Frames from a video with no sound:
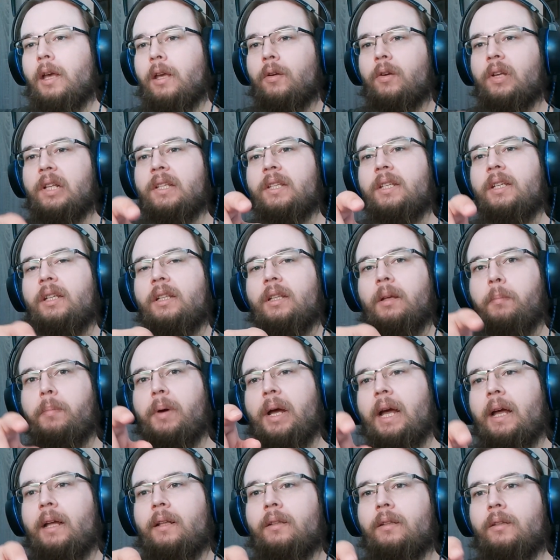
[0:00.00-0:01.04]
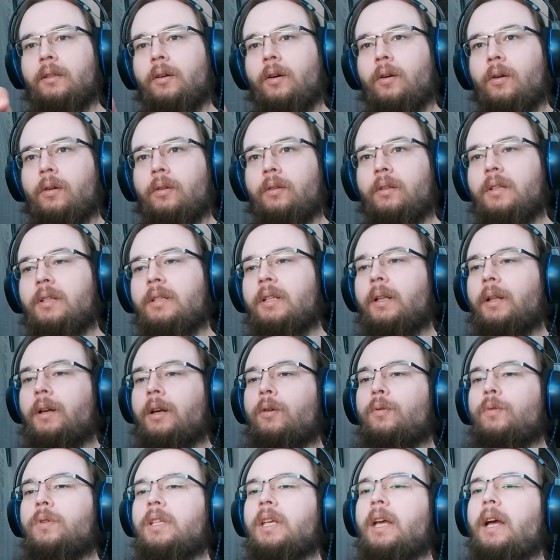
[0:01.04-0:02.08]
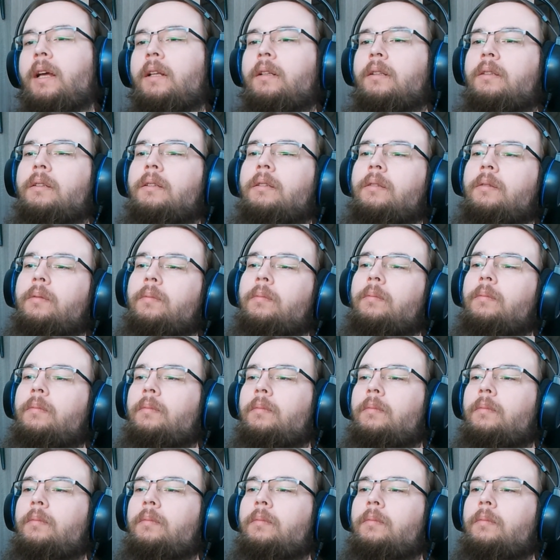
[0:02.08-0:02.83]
Yeah, you can see the band on Sanraku's hand.